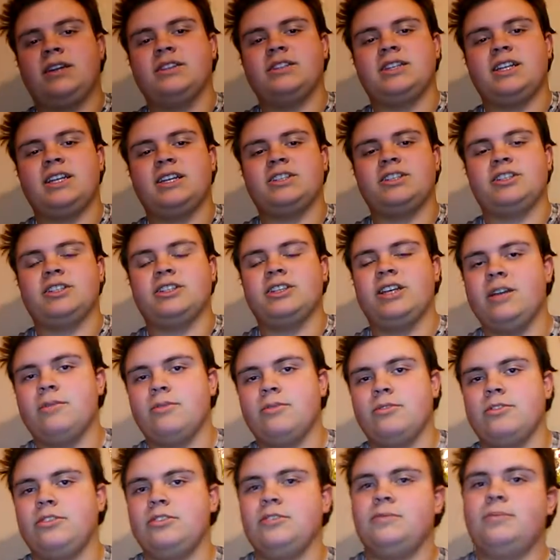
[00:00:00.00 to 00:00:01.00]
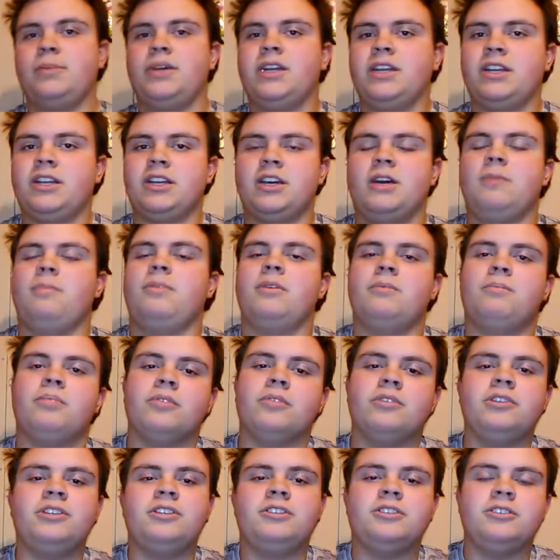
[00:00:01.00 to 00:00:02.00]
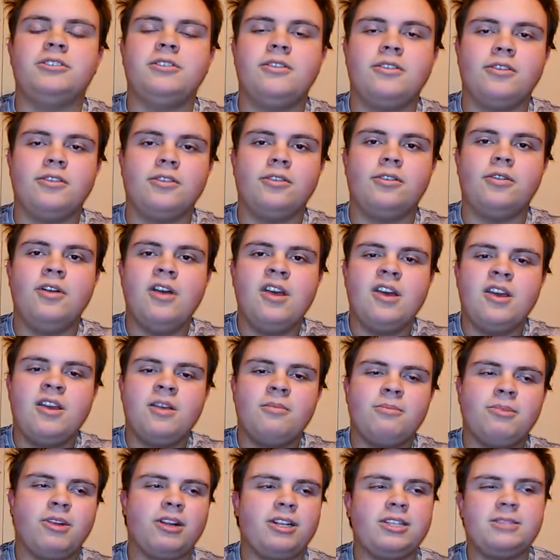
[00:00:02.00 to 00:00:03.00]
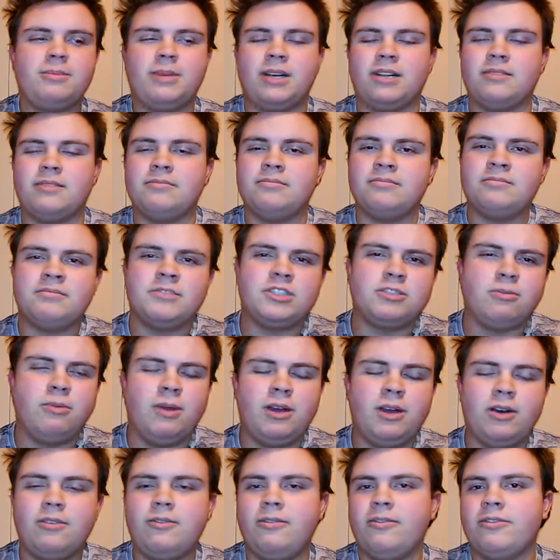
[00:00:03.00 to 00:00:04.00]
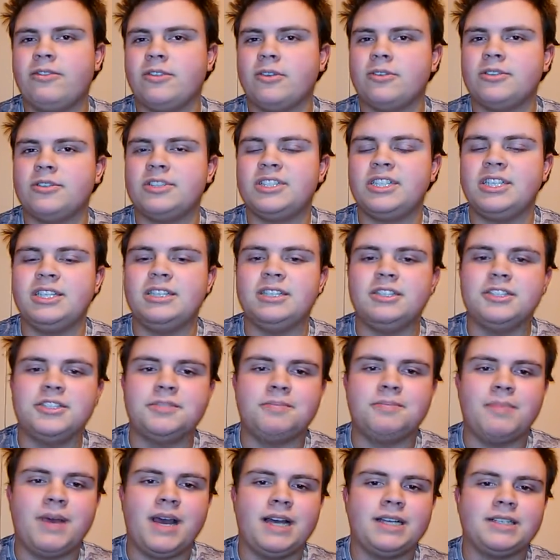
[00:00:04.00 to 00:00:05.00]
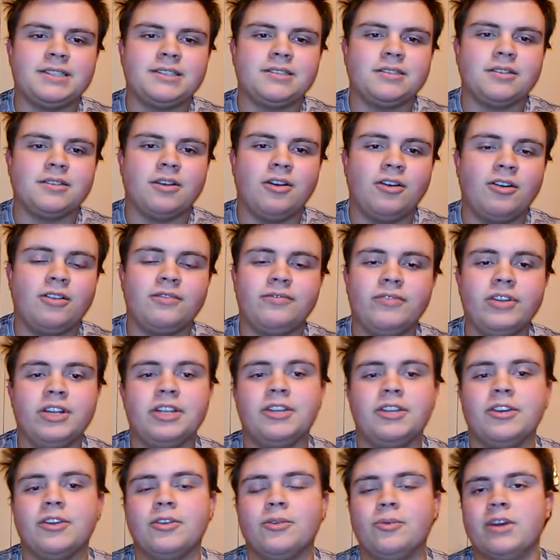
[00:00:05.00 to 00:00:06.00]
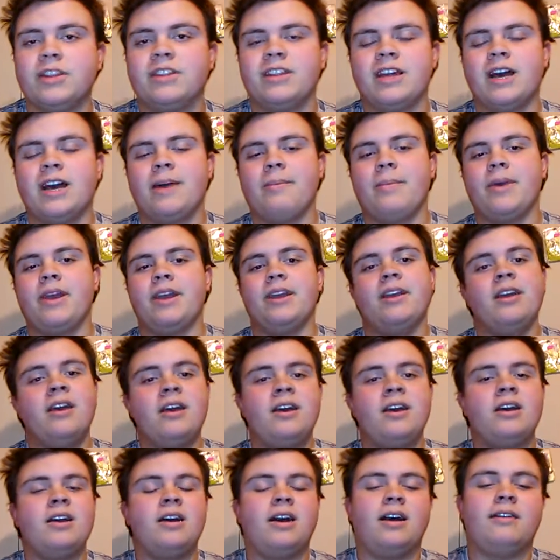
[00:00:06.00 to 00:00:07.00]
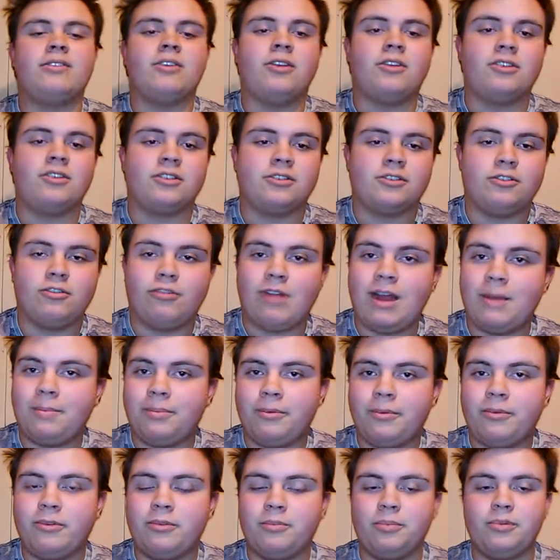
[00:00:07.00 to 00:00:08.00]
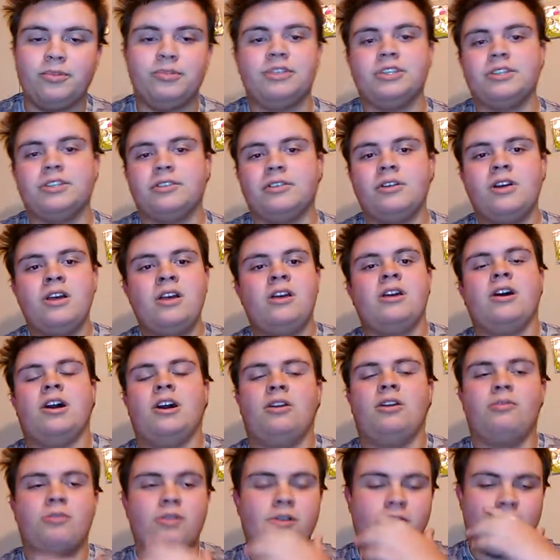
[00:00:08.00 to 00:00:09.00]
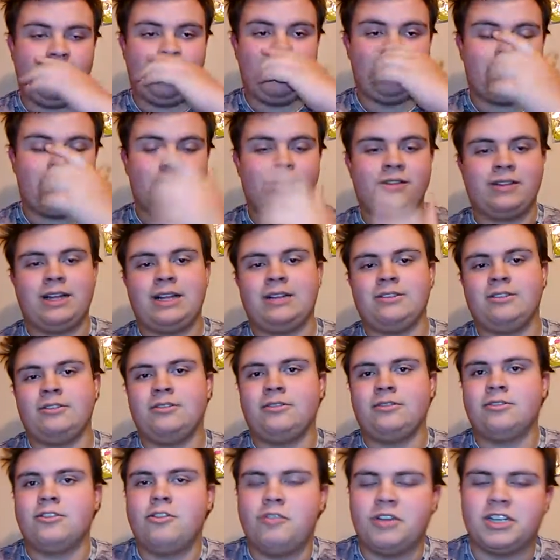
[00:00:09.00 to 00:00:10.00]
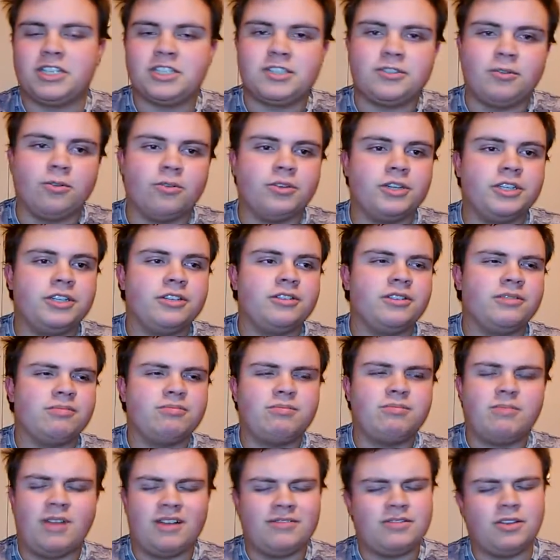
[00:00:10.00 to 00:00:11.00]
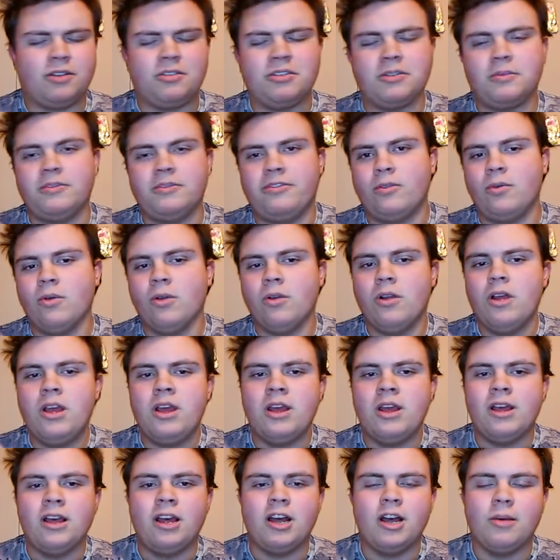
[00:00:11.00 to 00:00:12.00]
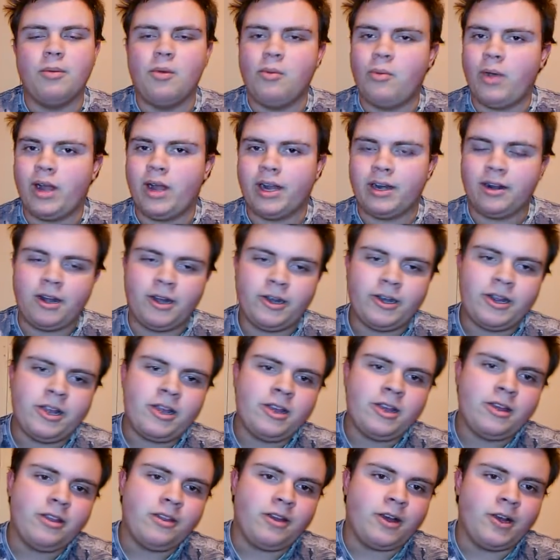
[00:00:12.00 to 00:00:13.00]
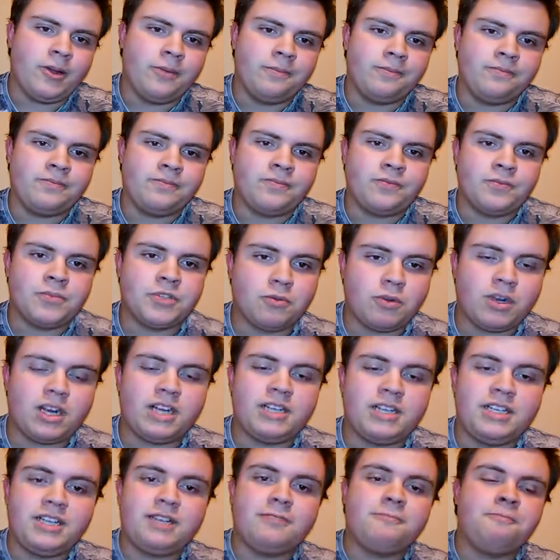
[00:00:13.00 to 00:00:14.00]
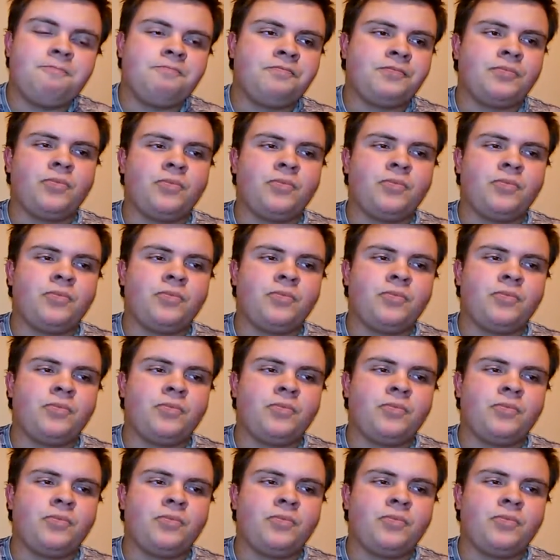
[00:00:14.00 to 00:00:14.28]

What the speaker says: was actually able to pick up a pretty good little, probably about 12, 13-inch bass on video with that bait. I've caught a crap load of bluegill. We'll go ahead and tell that little quick story here. I've told it before, but why not? So what I did